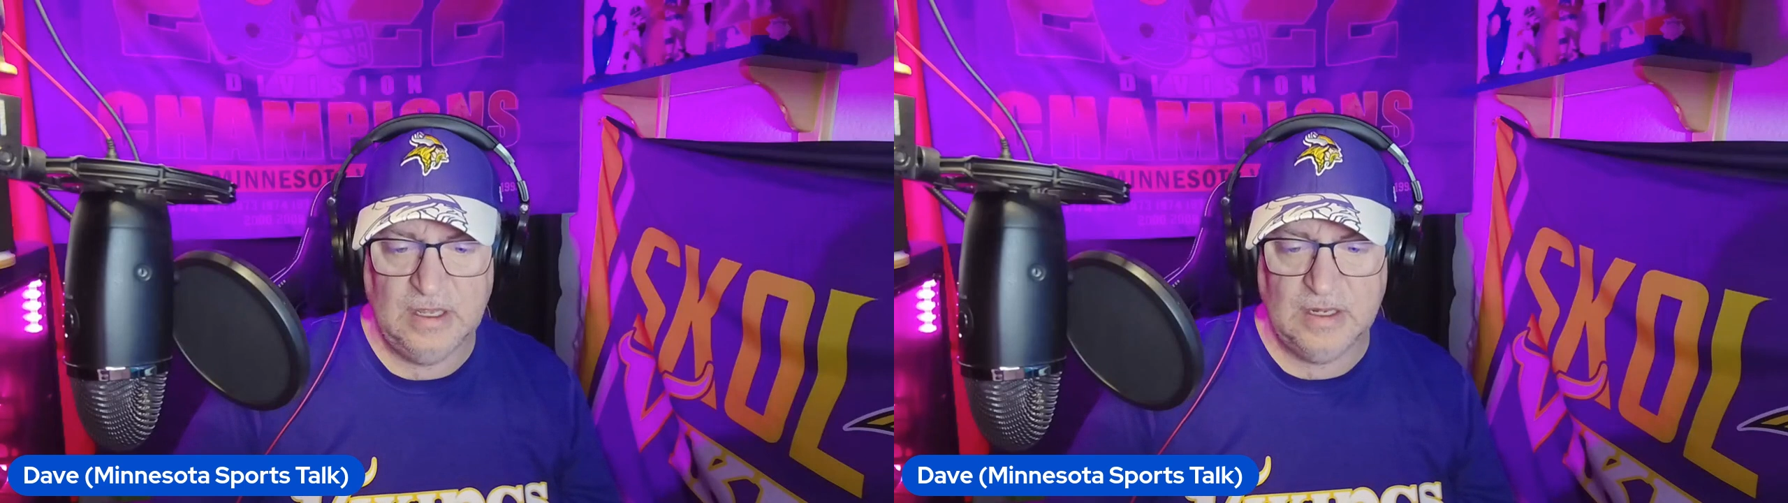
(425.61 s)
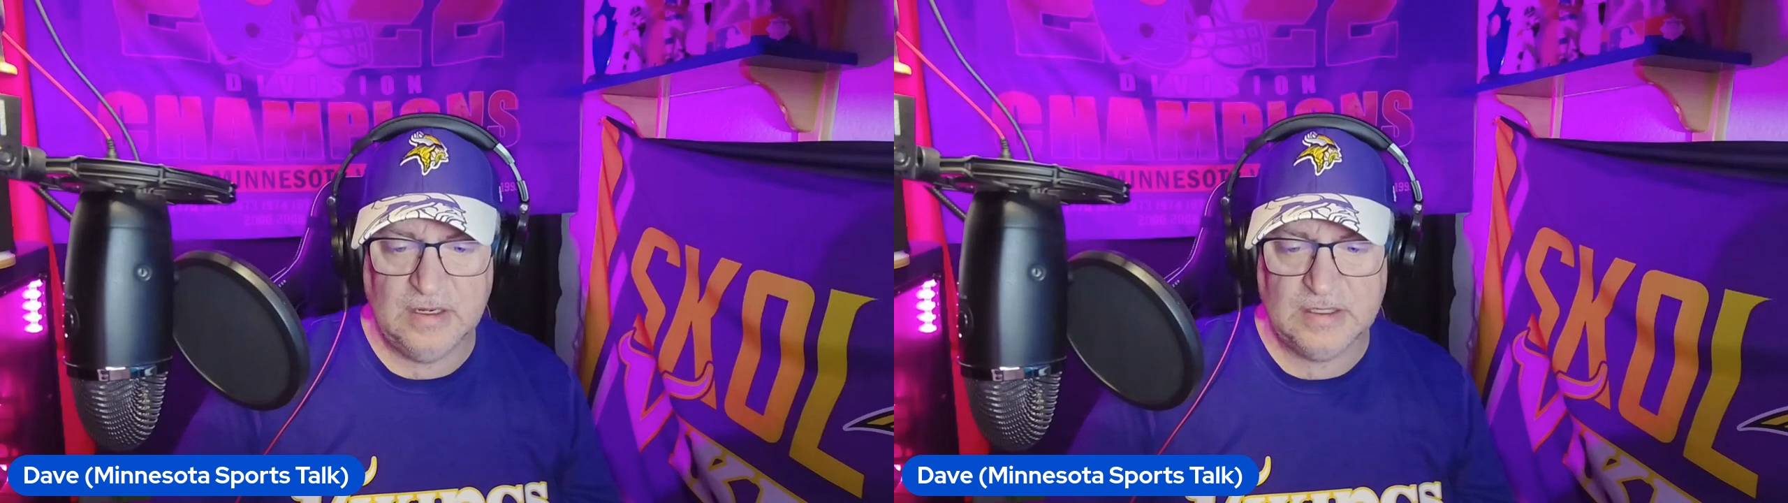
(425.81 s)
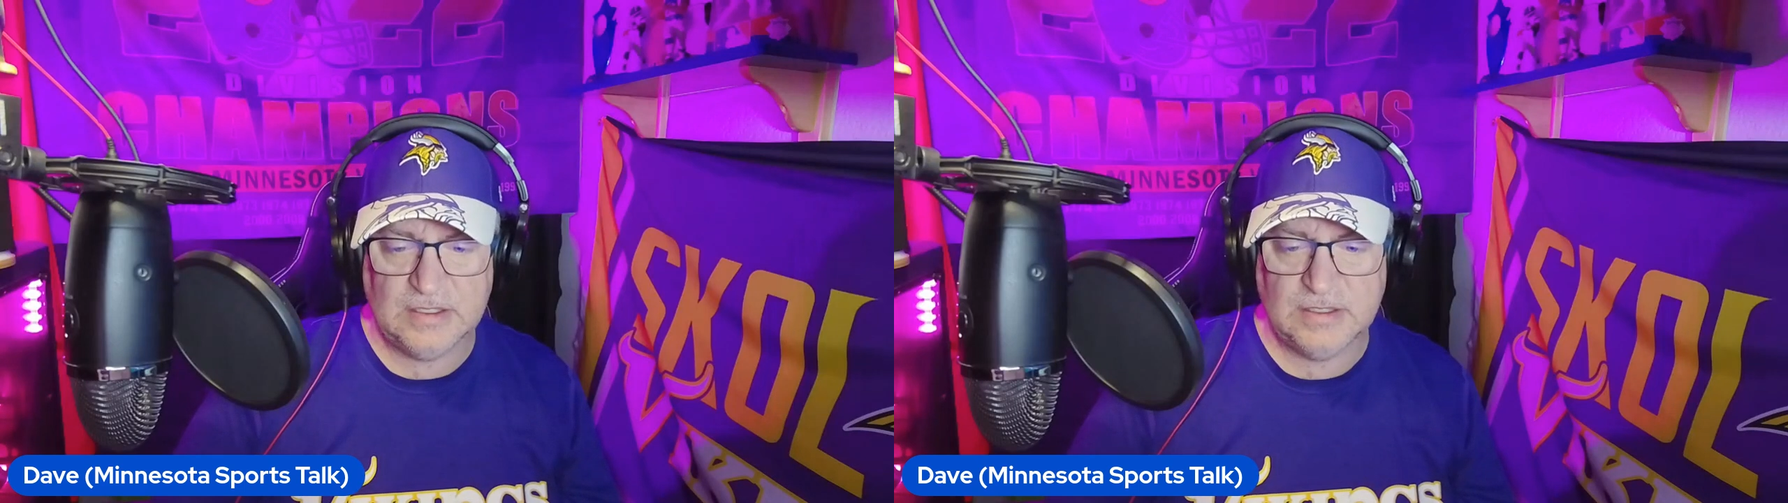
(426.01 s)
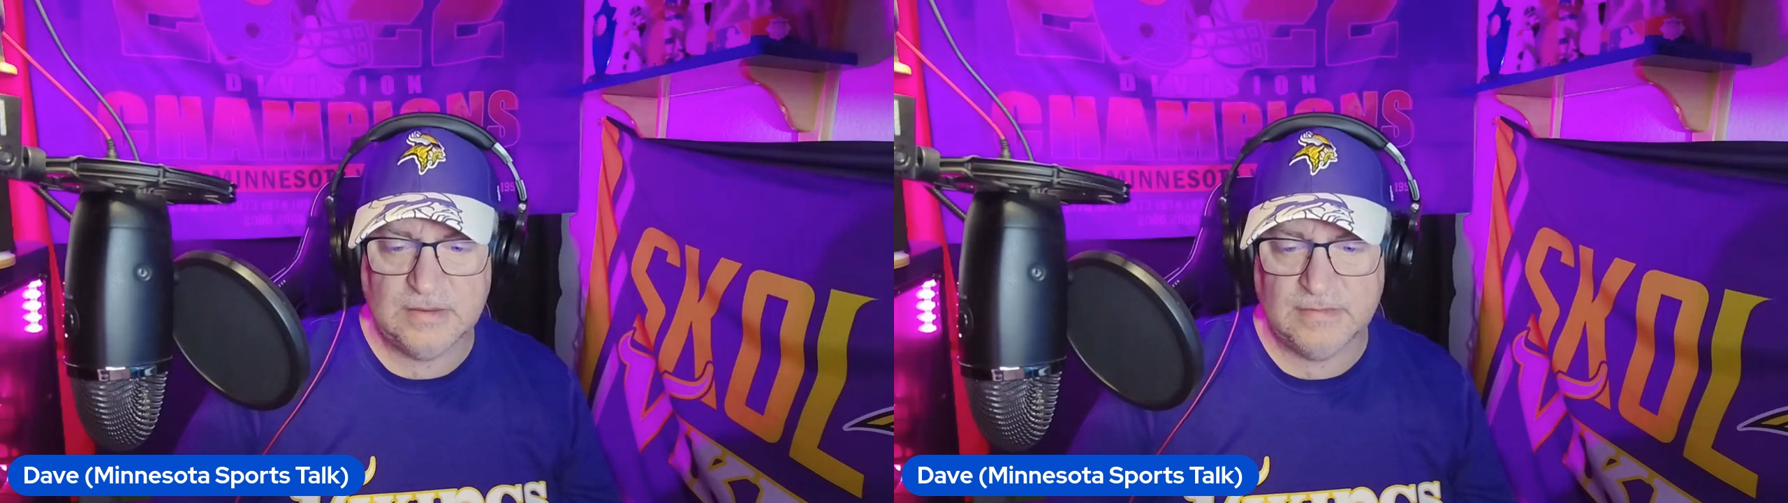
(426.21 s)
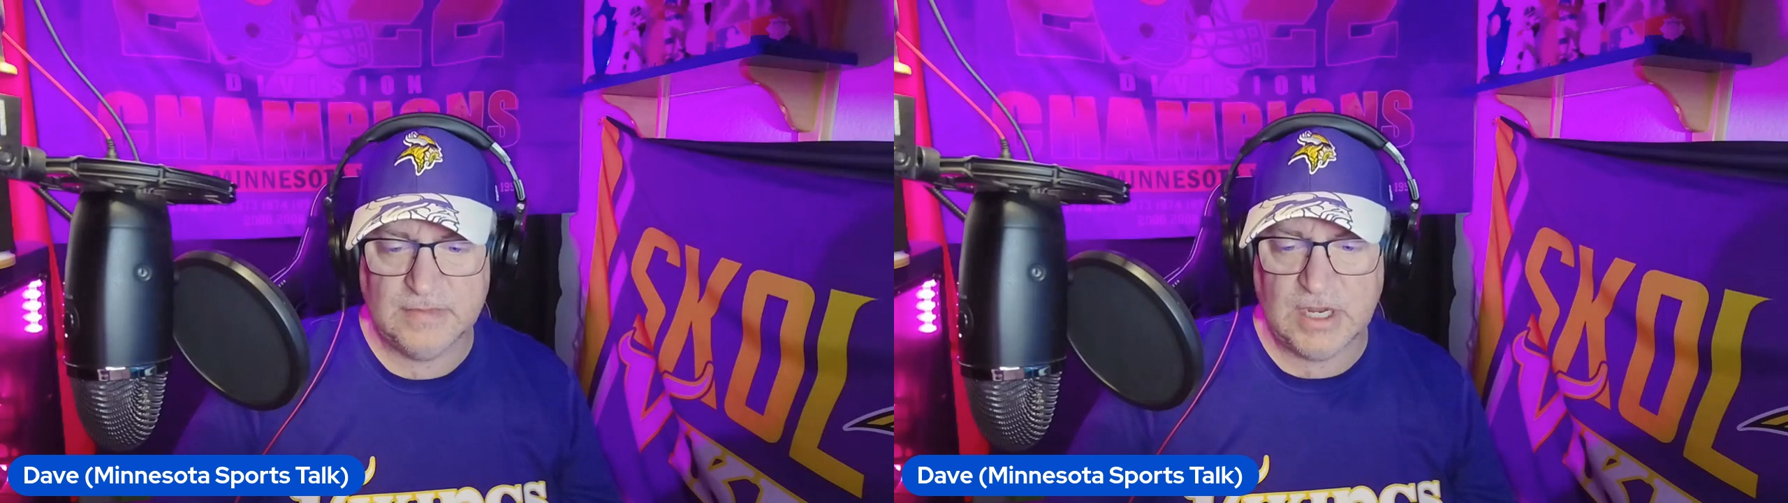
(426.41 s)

it's